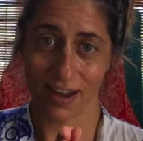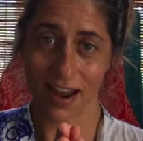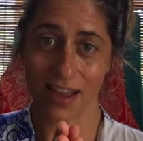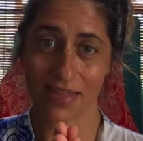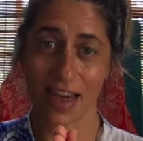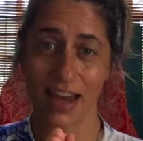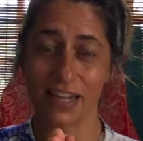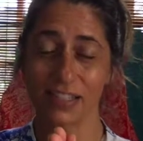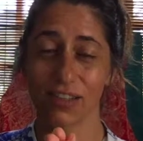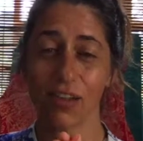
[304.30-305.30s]
And that
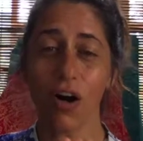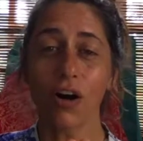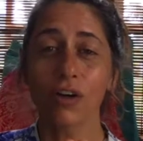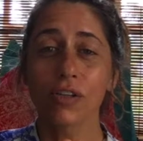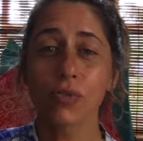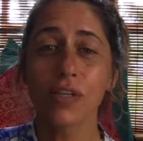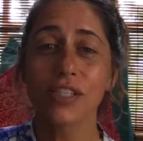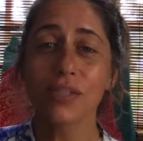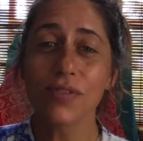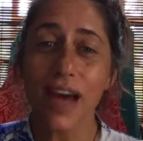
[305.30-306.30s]
as long as we
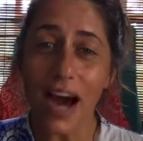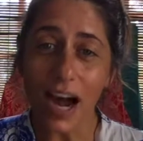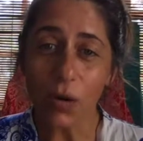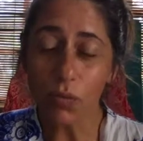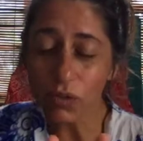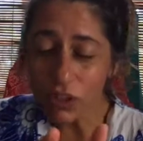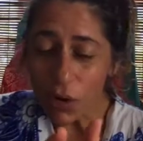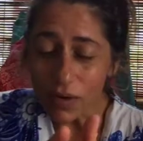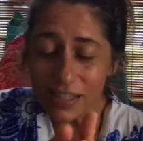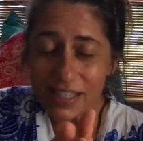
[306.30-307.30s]
do that, we'll
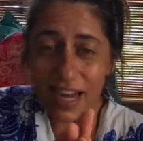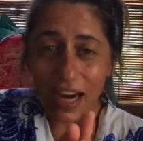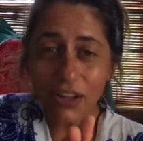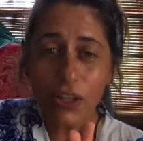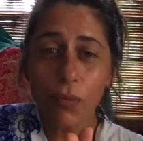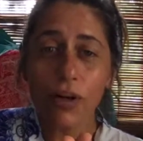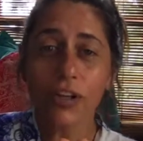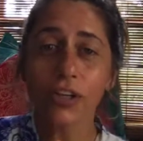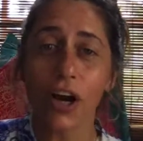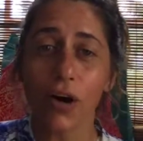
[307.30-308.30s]
know exactly where to
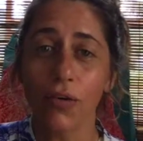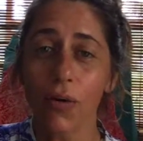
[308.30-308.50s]
go.